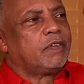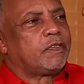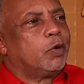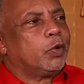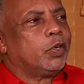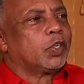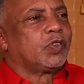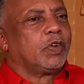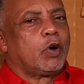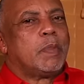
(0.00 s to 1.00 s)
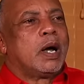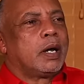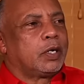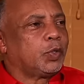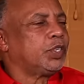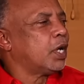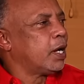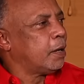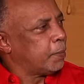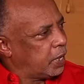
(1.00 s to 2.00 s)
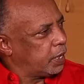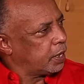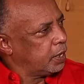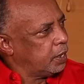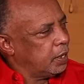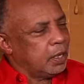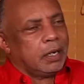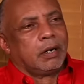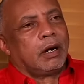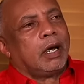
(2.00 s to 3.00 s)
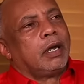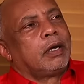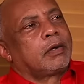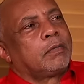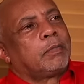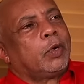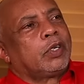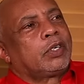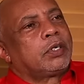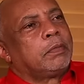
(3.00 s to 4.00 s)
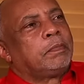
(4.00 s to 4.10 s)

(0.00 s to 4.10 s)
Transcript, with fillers: left now just for come on and switch on and play. Mm-hmm. Right. But